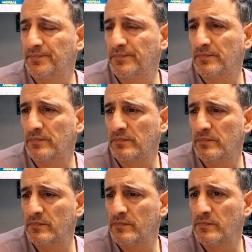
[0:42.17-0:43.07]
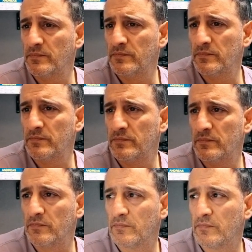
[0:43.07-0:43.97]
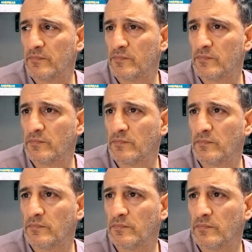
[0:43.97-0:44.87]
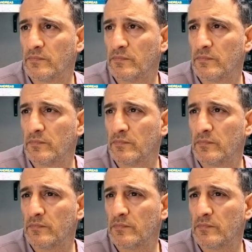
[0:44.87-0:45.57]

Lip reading: Nobody speaks.